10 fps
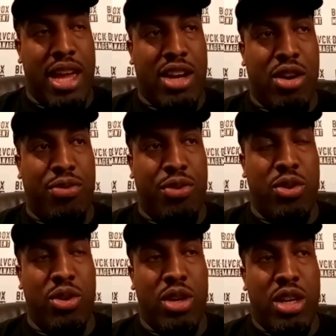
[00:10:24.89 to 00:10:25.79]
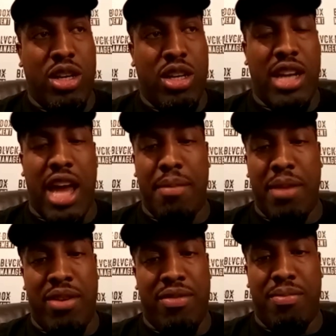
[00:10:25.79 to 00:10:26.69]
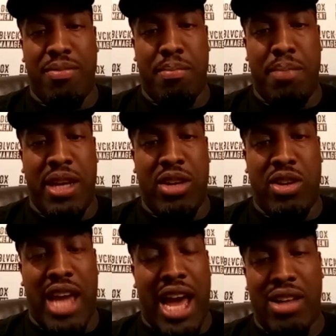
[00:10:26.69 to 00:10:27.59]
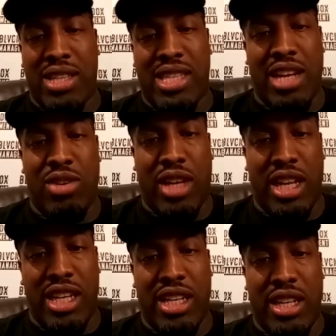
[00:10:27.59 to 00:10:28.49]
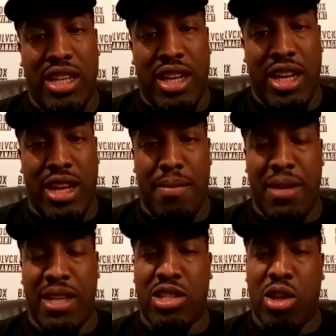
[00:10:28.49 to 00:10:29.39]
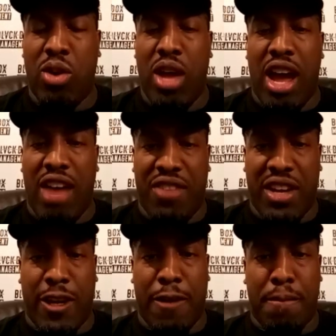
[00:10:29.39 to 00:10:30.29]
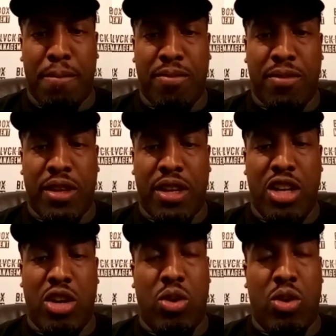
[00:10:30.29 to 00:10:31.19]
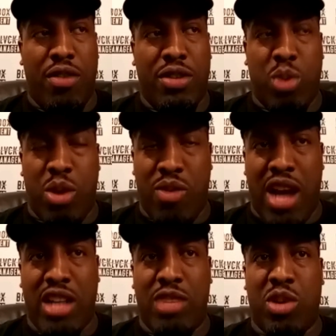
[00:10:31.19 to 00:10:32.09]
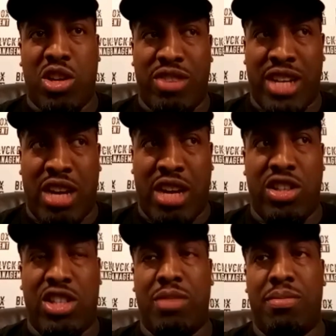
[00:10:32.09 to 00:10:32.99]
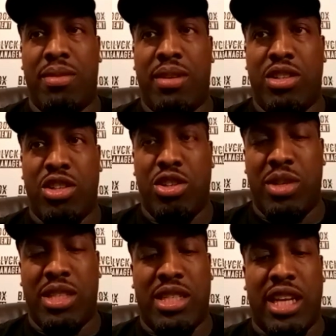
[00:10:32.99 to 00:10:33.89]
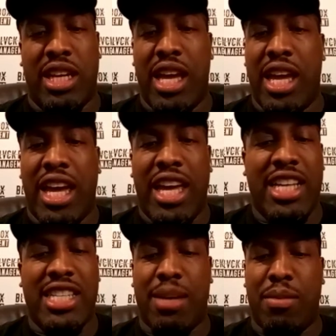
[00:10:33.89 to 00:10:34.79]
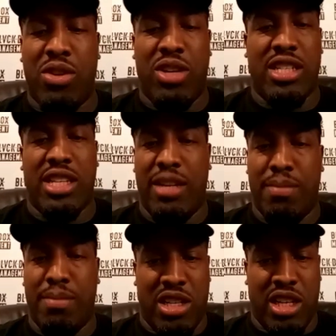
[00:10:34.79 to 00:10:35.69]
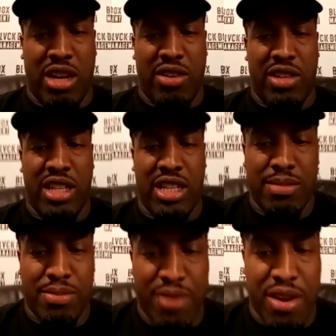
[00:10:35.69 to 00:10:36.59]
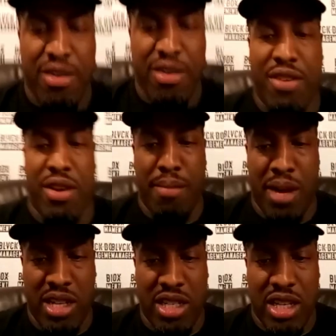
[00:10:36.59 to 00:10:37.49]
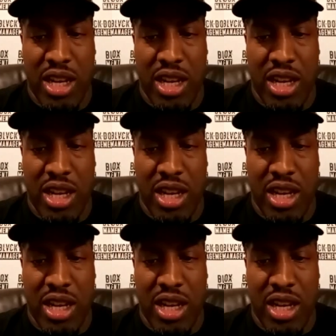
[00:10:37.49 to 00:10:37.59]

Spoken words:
go through the nightmare of being on the outside looking in. You know what I mean? So I think, you know, obviously we're around him, we're going to encourage him to do his thing. He's someone who doesn't need much encouraging. He's very, very much